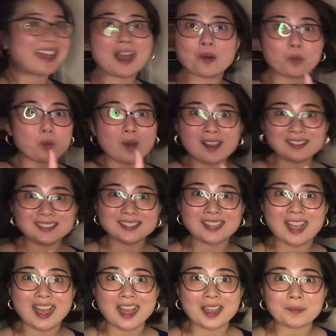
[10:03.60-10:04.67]
not one
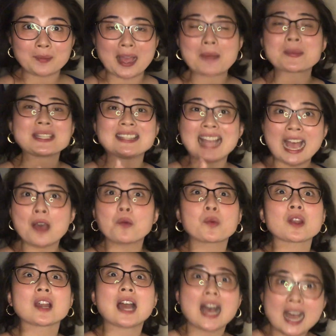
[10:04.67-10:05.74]
time, now
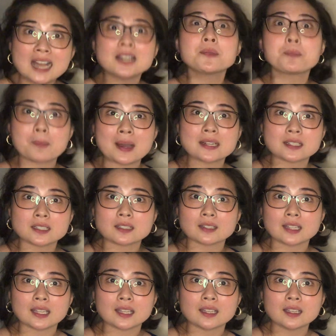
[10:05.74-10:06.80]
we're
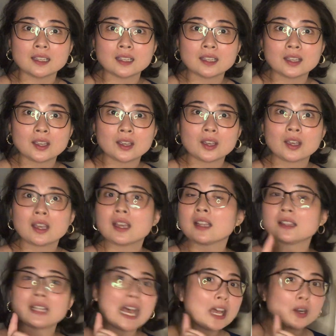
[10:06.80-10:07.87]
unbundling
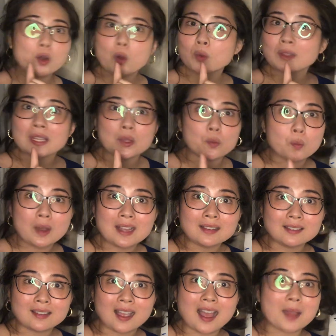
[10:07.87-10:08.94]
not only
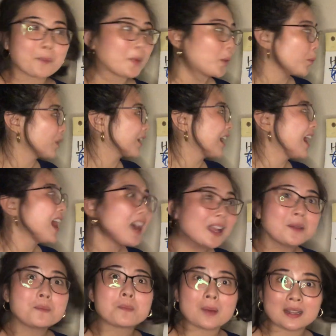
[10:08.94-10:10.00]
one time, but we're
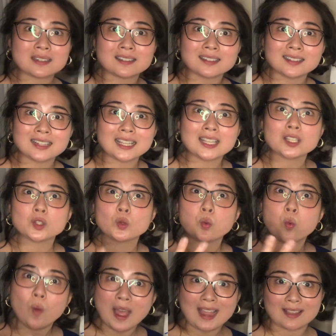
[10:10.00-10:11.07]
unbundling
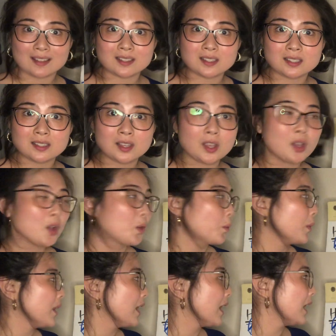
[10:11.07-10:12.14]
twice.
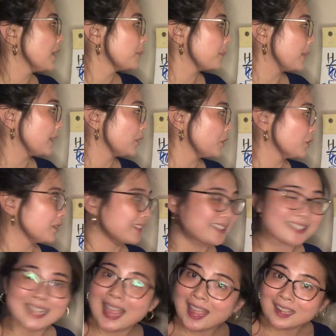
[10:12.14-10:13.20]
We unbundled a
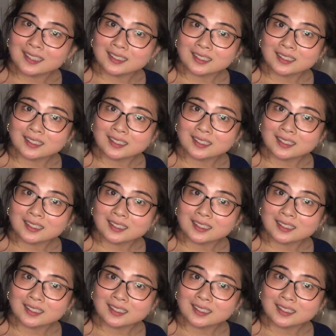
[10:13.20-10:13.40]
10